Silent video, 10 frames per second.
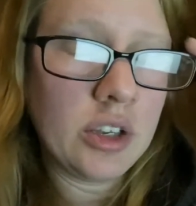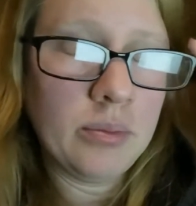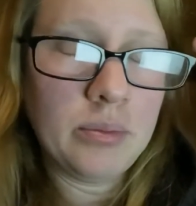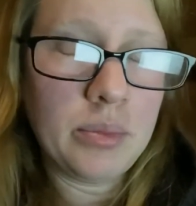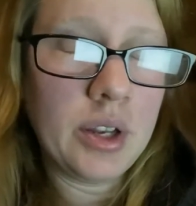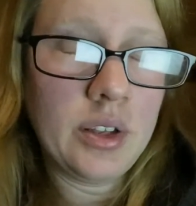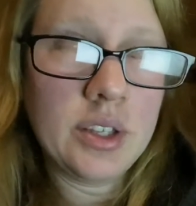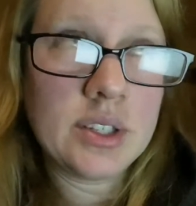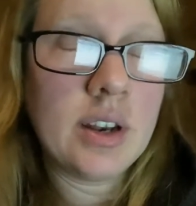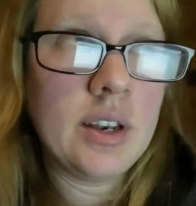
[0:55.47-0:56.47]
But
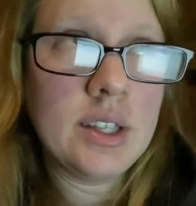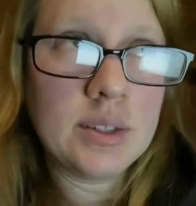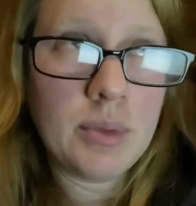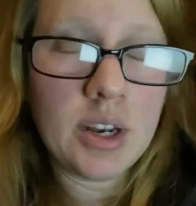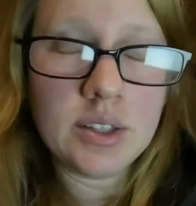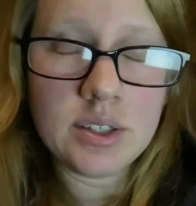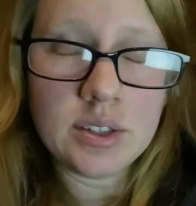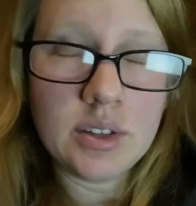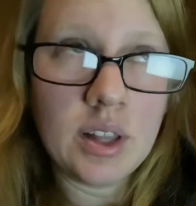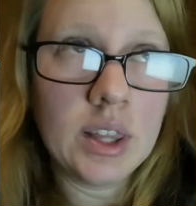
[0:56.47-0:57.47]
it's going to need some edits.
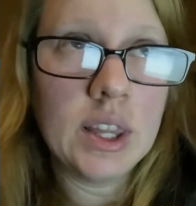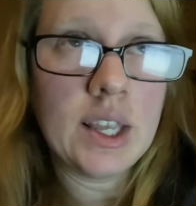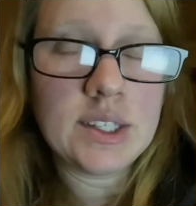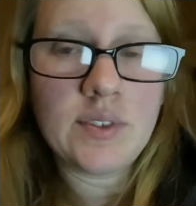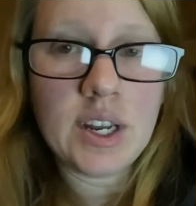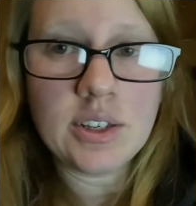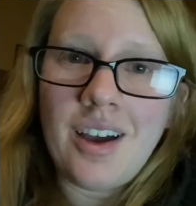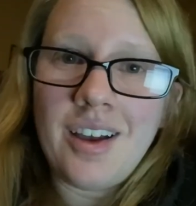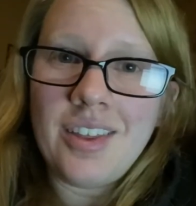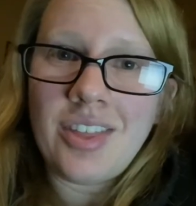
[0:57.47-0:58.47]
Lots of
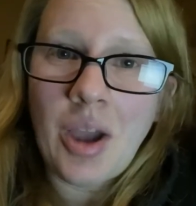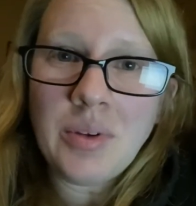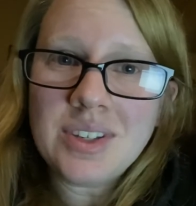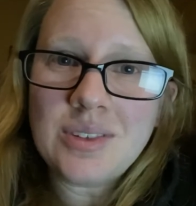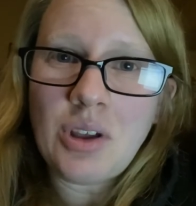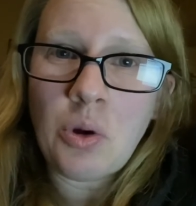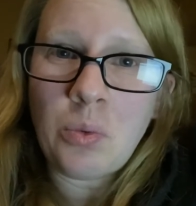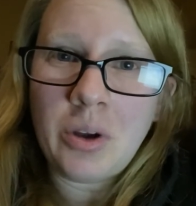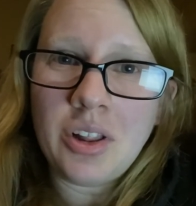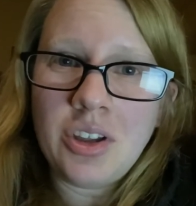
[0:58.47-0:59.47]
edits. That was a
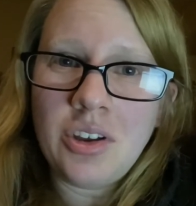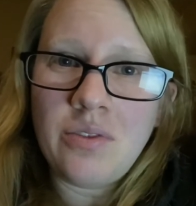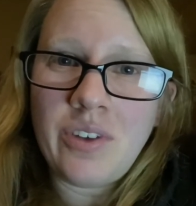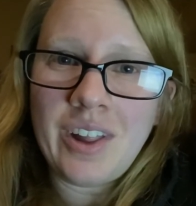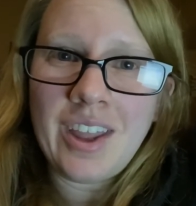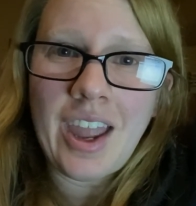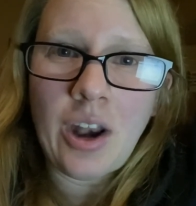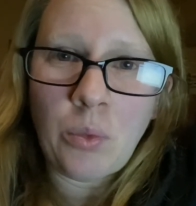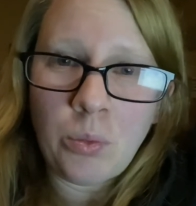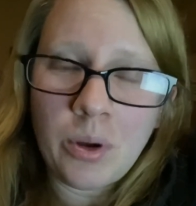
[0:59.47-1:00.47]
really good feeling and a
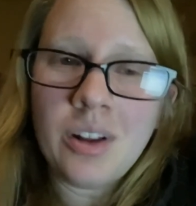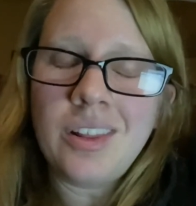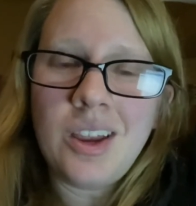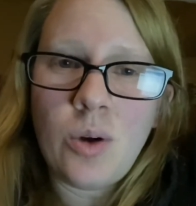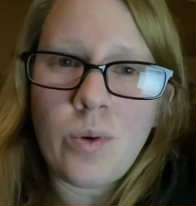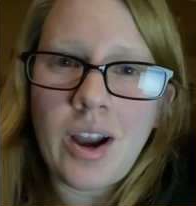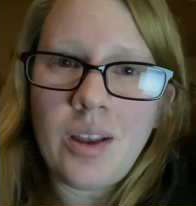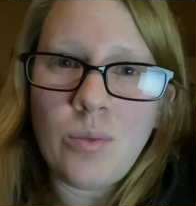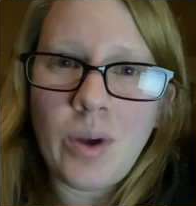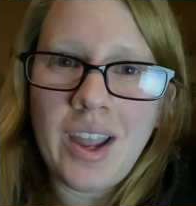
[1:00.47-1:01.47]
really
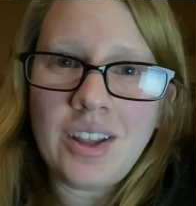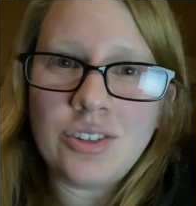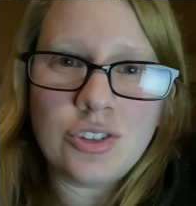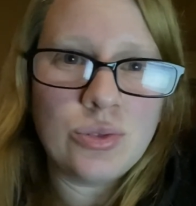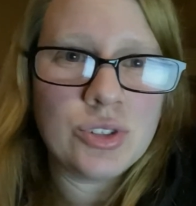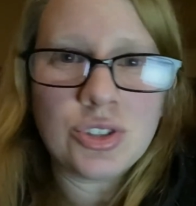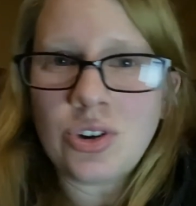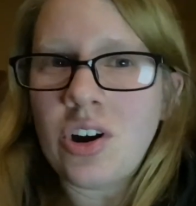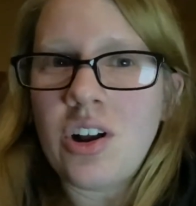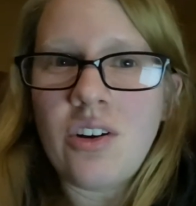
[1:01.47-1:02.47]
great way to
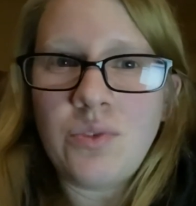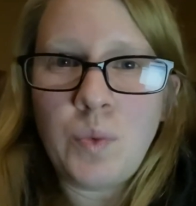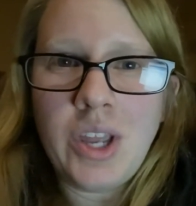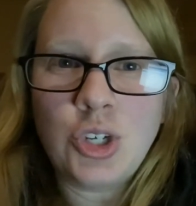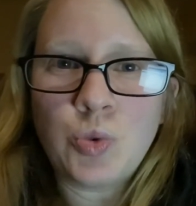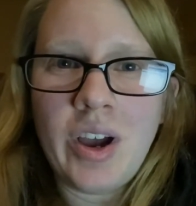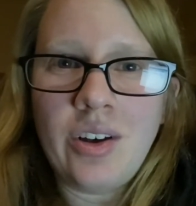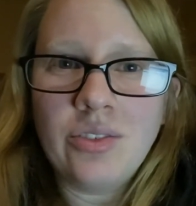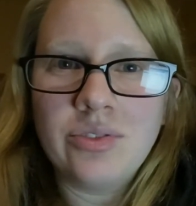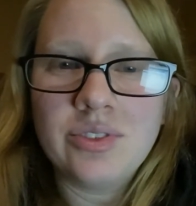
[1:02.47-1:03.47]
start off week 12,